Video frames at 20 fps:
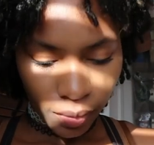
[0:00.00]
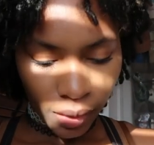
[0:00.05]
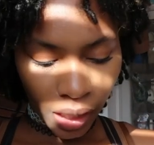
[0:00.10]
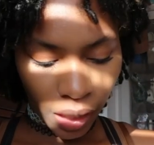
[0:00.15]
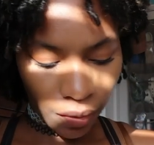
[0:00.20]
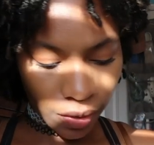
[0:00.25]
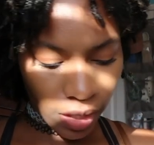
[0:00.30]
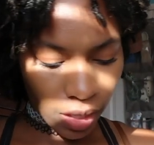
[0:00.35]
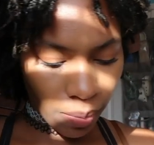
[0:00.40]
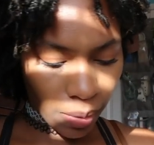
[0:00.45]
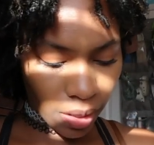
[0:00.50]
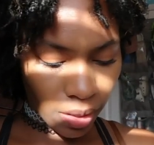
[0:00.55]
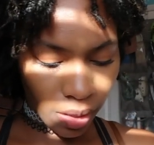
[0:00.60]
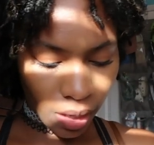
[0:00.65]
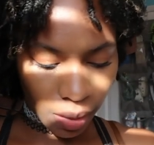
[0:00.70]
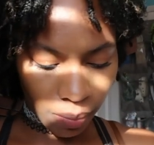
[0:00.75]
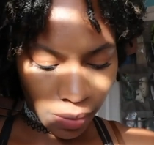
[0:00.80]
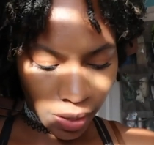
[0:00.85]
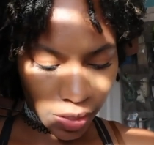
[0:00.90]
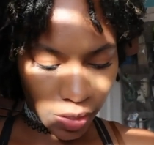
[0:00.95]
Every time
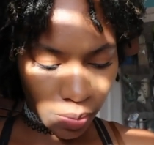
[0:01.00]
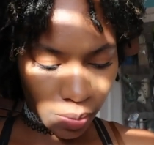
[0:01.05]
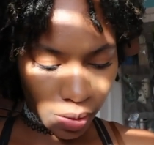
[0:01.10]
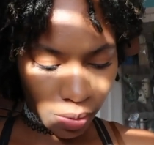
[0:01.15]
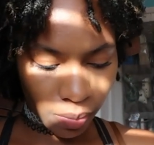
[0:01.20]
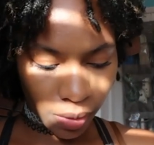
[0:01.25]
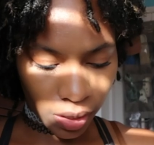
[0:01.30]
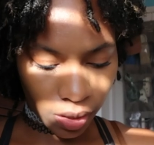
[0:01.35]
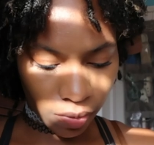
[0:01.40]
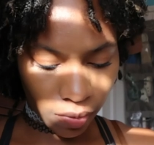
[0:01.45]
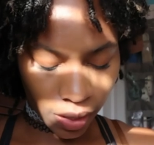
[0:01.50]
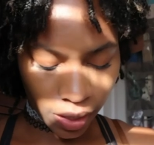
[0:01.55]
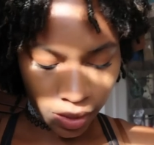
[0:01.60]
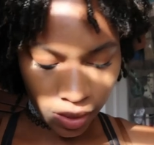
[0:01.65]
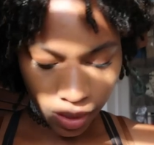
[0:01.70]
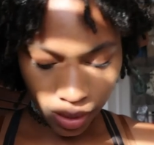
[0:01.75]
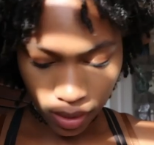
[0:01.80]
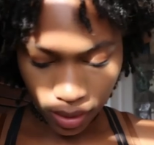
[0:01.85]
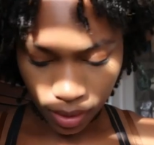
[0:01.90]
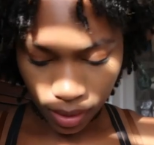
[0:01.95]
I mess with my
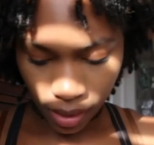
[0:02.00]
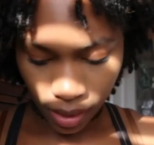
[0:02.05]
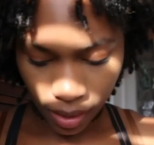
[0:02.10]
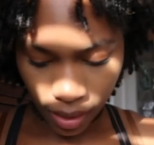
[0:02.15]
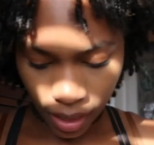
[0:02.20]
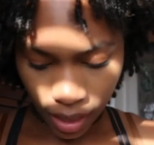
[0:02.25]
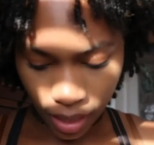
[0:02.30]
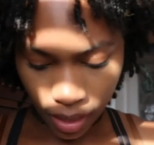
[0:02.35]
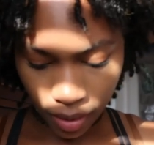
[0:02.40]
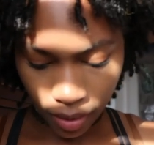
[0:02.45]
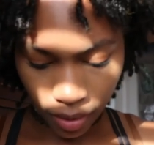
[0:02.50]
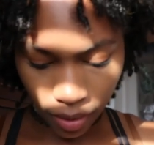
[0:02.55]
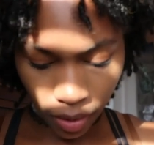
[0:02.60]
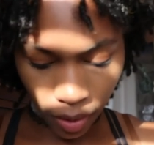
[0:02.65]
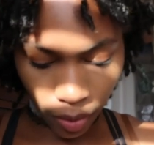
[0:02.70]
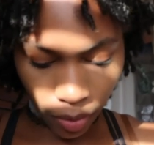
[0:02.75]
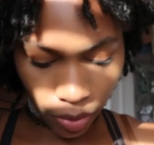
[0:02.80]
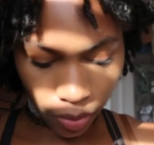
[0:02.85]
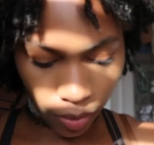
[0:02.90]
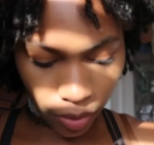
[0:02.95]
devices and I like
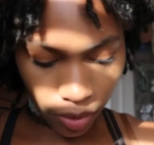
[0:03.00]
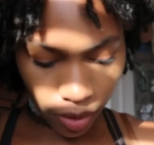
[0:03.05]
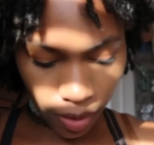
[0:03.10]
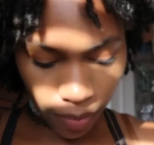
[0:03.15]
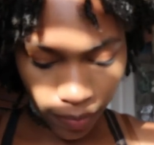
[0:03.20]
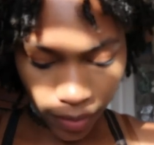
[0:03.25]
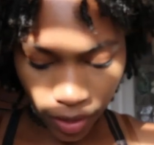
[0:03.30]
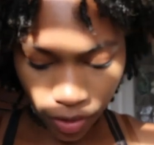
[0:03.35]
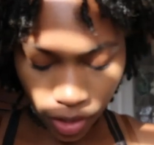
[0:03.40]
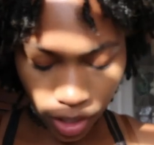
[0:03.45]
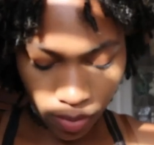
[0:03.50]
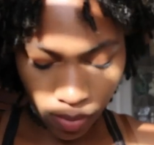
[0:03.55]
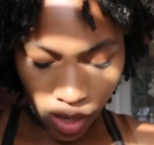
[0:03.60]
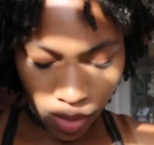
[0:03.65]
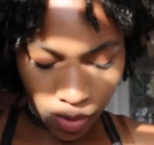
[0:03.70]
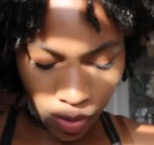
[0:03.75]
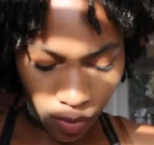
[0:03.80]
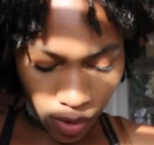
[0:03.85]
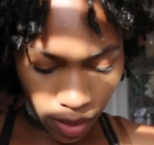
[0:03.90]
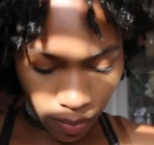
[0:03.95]
go through them, it just
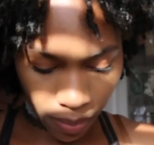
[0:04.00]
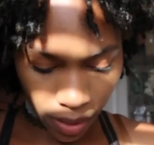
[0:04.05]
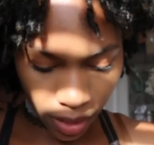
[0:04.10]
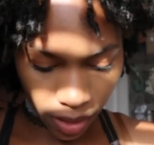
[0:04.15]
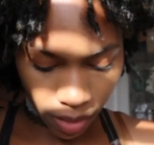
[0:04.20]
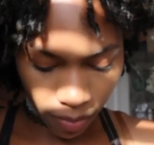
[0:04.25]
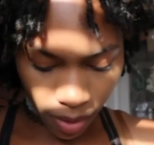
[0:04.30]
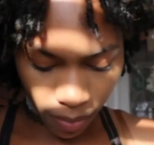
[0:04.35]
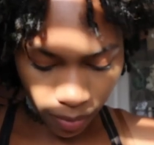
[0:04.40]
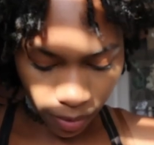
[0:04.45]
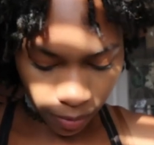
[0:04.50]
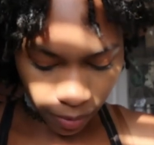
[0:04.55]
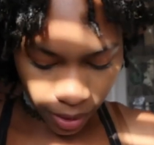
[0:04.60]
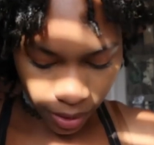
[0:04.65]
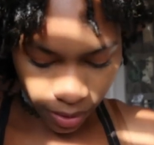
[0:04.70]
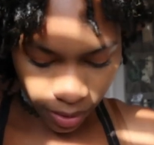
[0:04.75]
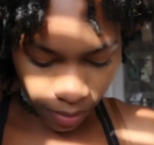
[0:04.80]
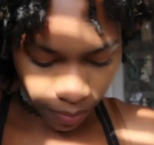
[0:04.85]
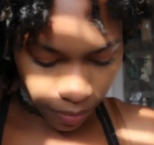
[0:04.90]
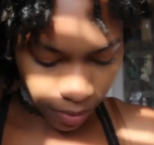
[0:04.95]
makes me want to pick them up and
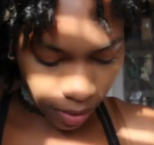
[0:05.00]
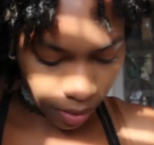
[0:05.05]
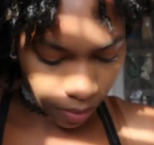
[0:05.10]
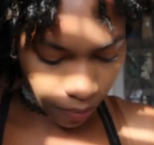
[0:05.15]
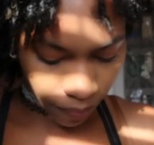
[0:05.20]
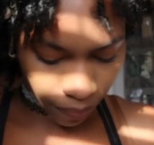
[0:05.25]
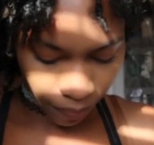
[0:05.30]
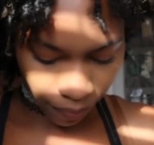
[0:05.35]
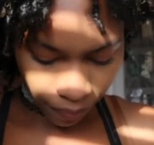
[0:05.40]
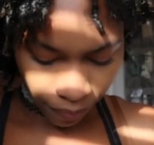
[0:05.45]
read something.